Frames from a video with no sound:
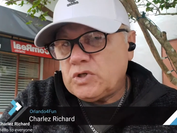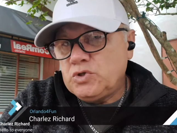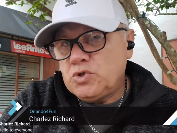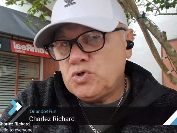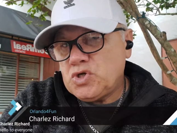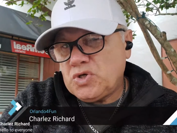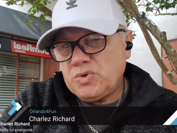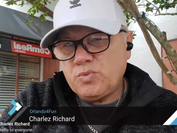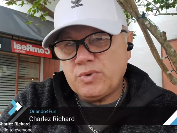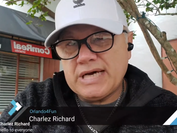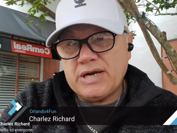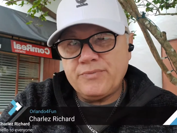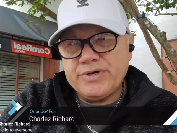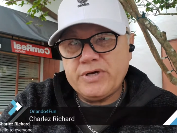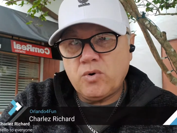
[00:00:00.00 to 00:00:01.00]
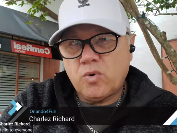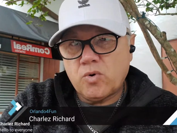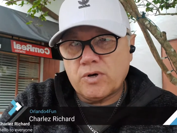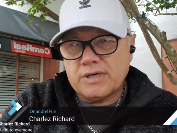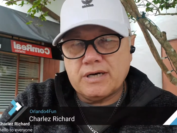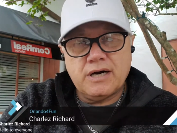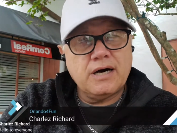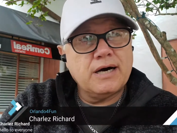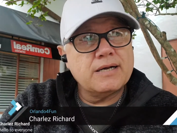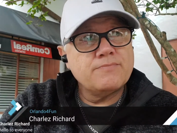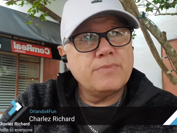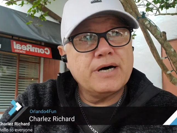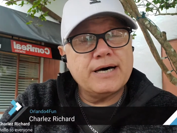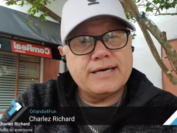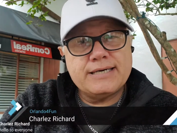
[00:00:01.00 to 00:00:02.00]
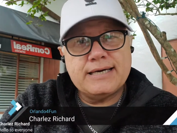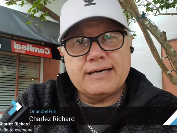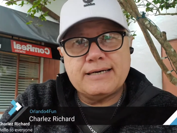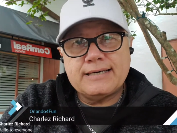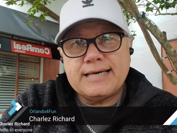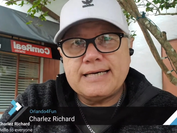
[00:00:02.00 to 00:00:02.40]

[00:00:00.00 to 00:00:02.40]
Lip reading: usually when I record on my